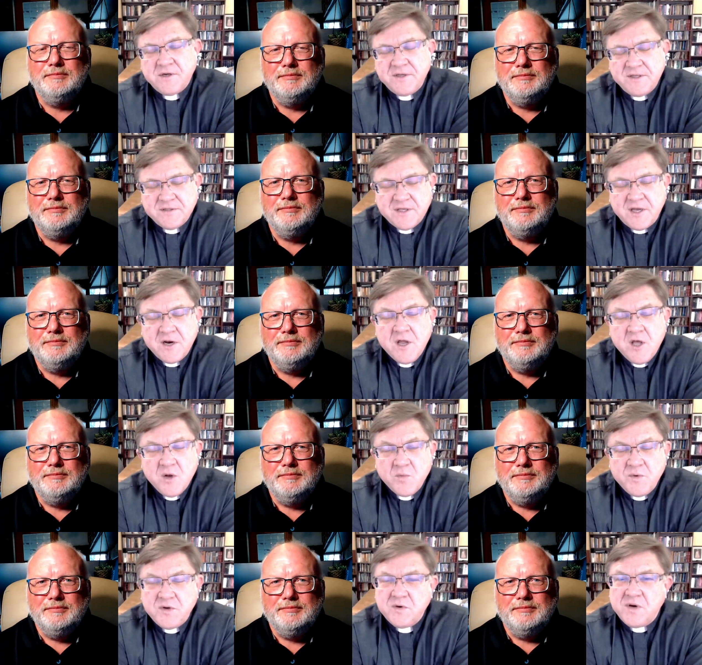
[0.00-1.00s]
Speaker 1: that we do
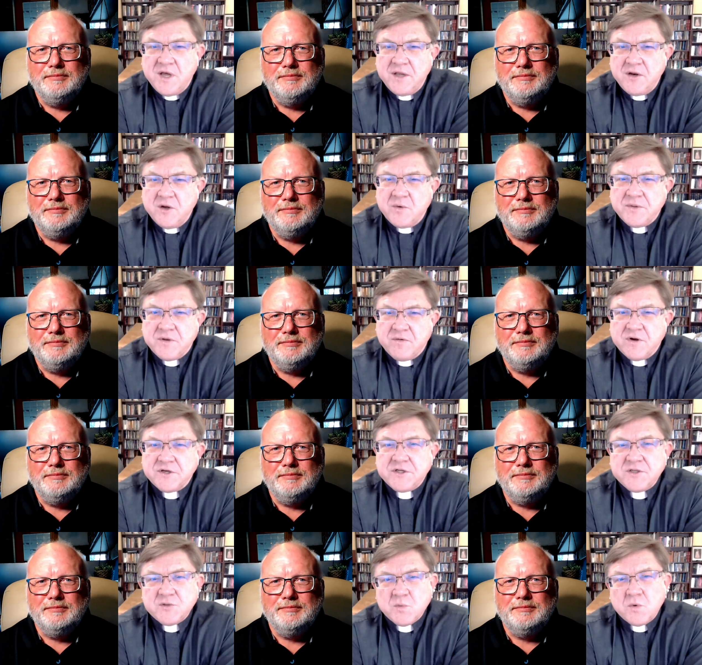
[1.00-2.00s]
not know what the Russians'
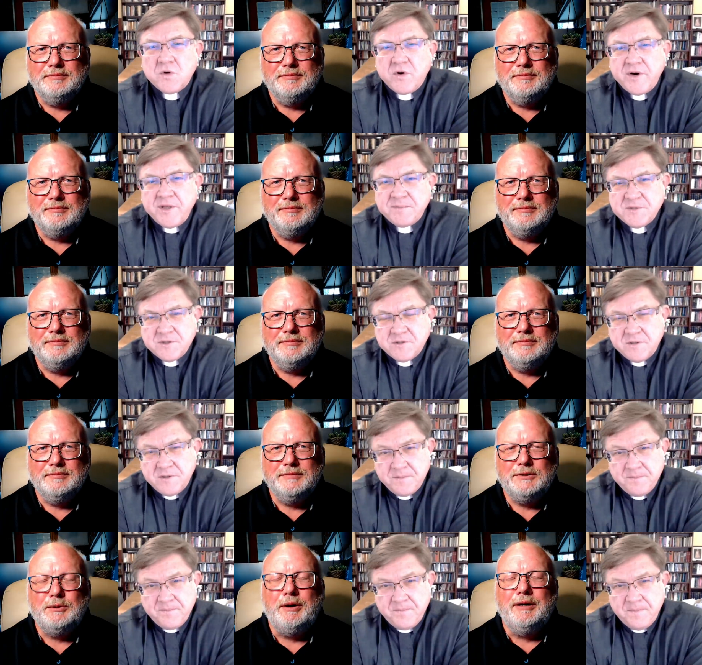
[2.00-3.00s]
war aims are.
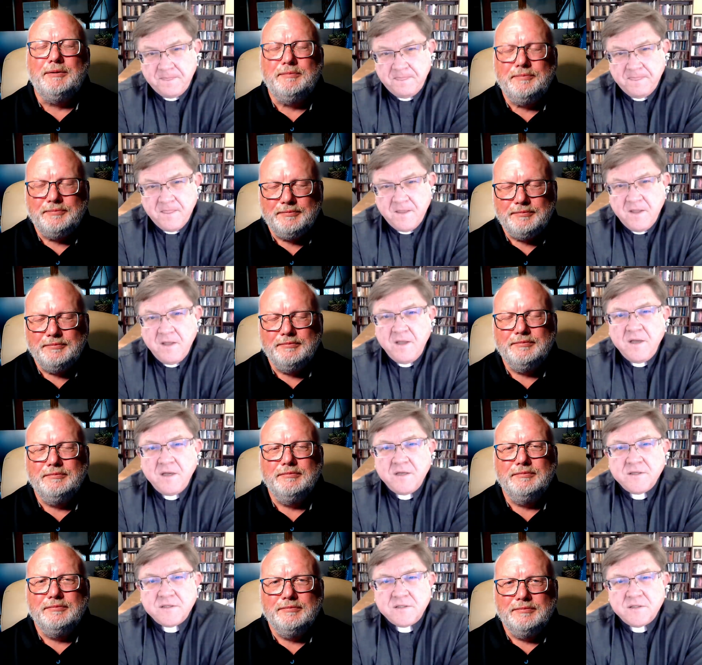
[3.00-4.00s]
Right.
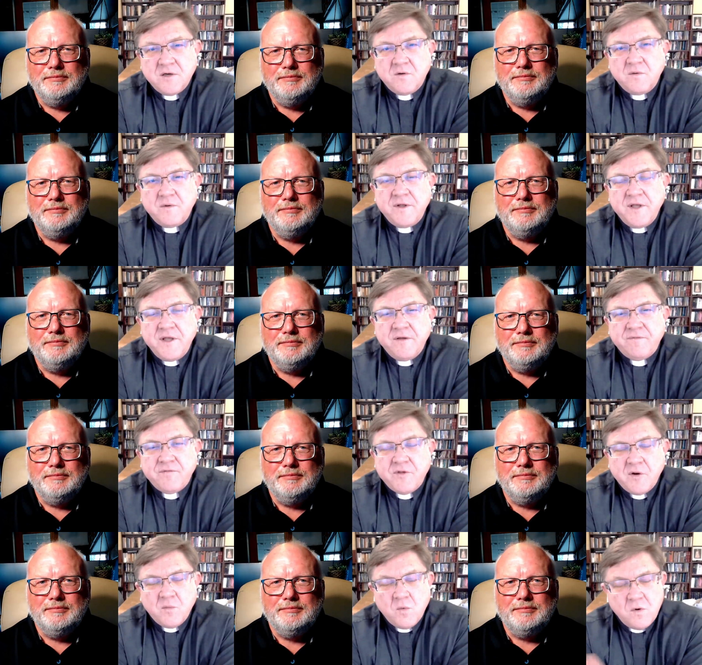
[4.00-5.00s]
So if there
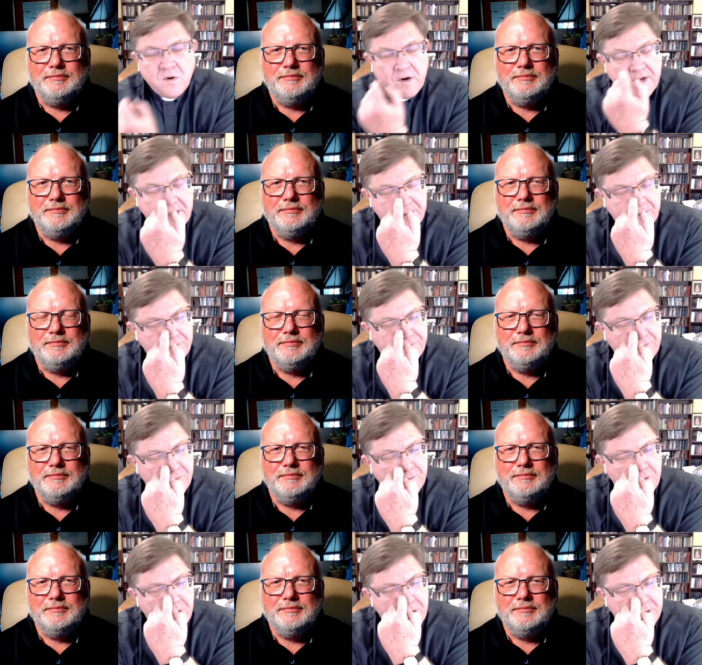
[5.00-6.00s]
were, so
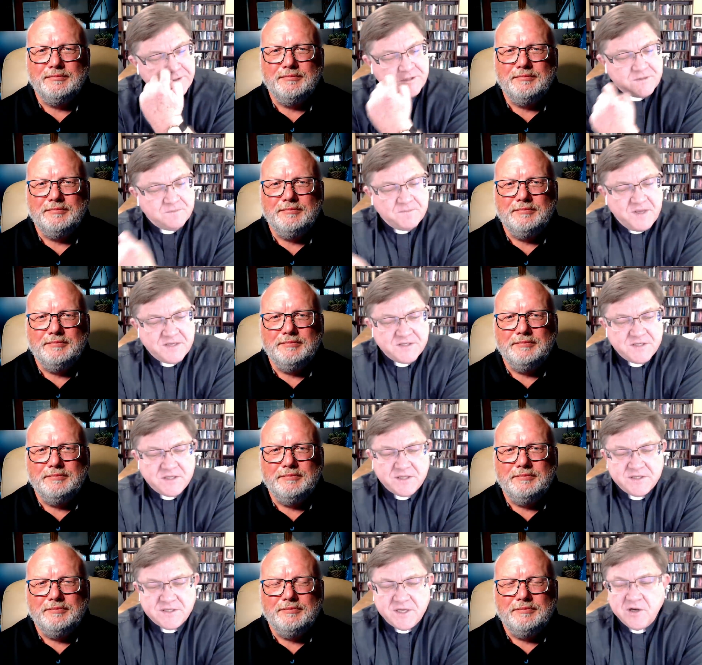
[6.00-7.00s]
us basically saying,
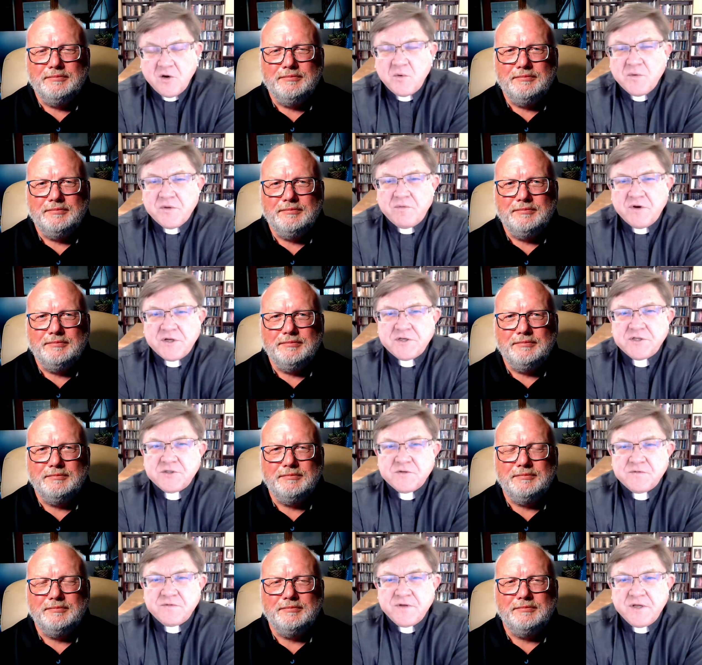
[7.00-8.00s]
oh, well, the Russians are
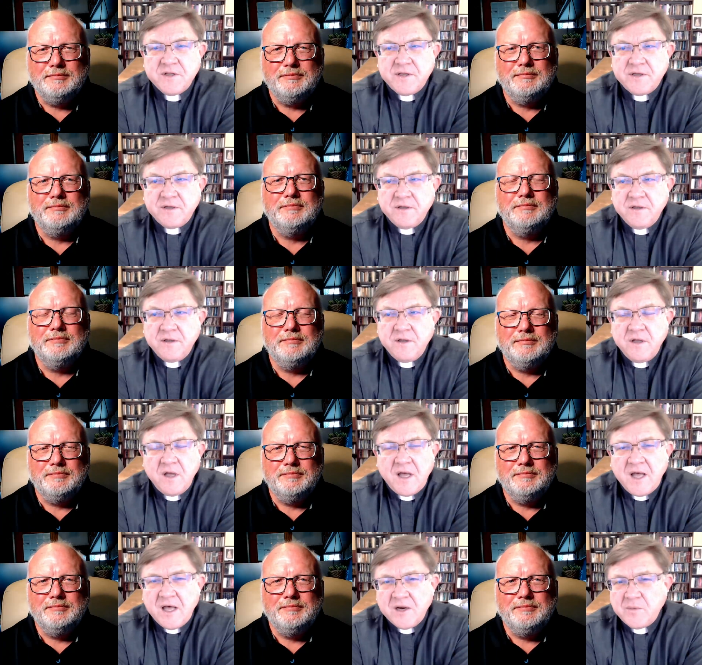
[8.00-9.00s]
failing, how
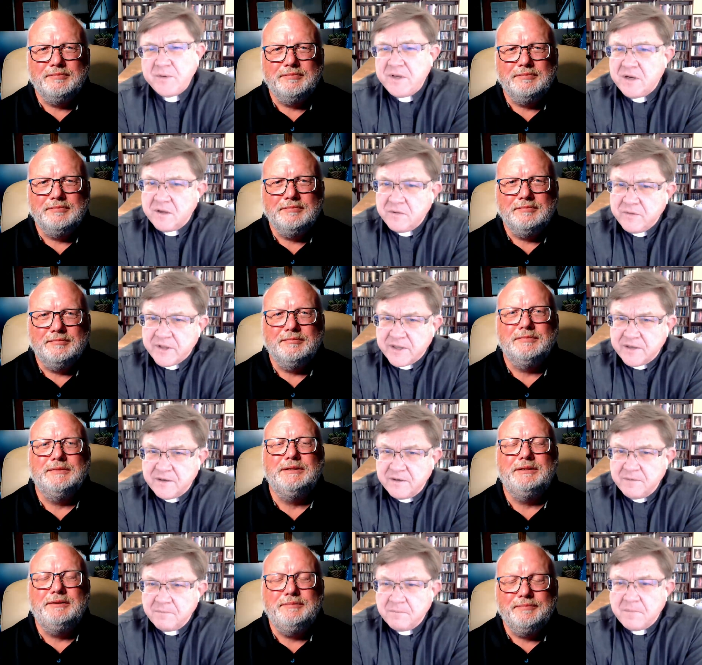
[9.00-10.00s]
do we know that?
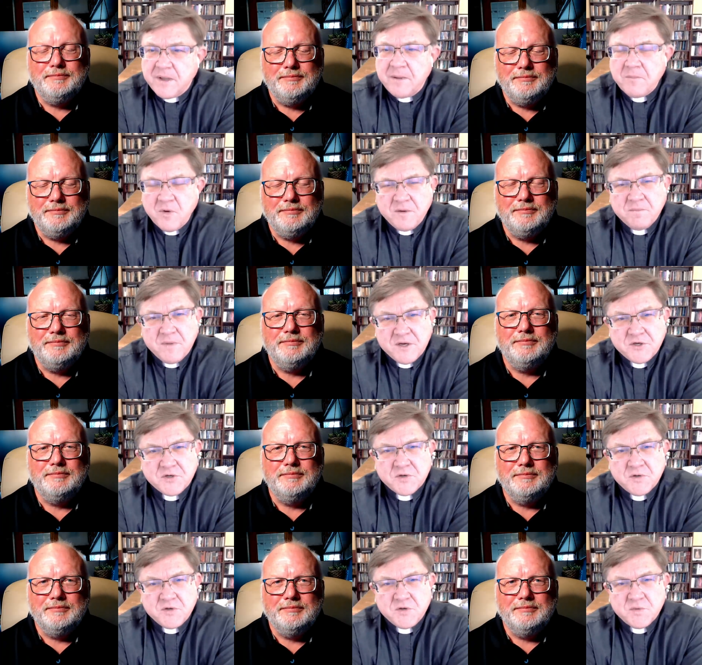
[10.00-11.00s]
By what measure do
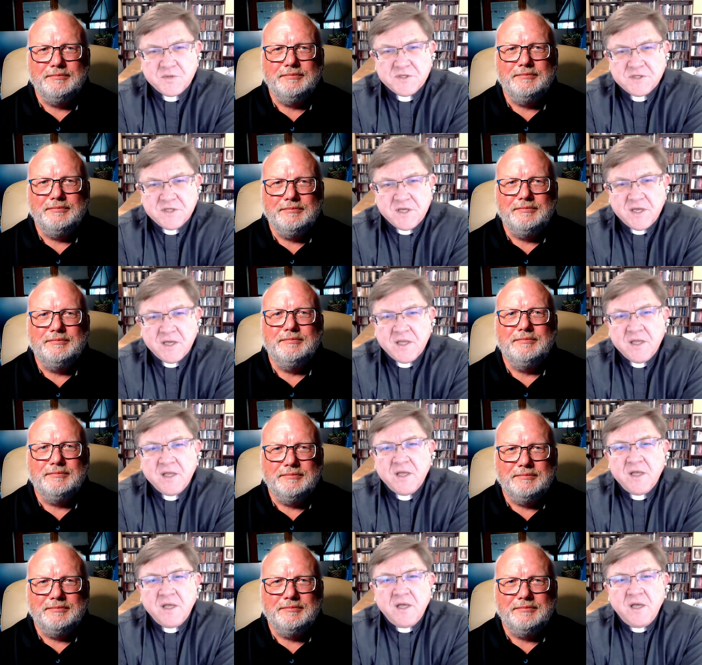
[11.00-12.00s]
we say?
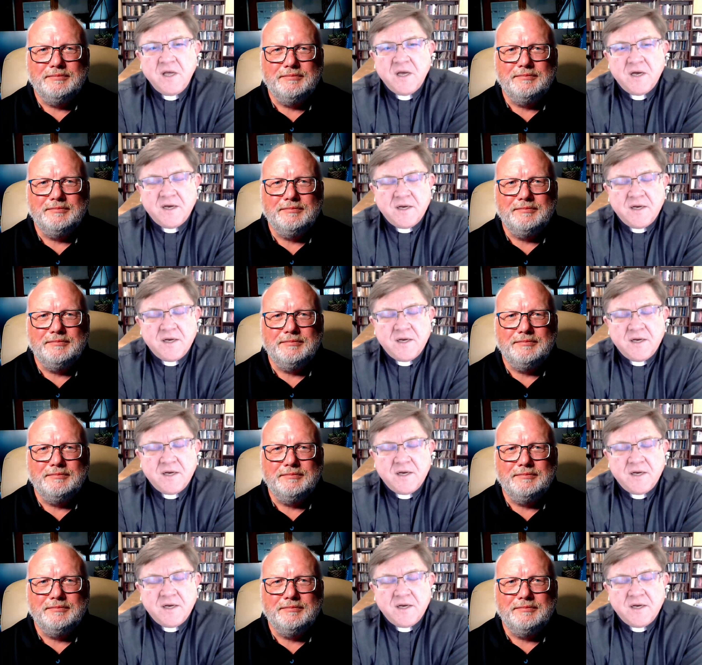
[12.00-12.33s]
You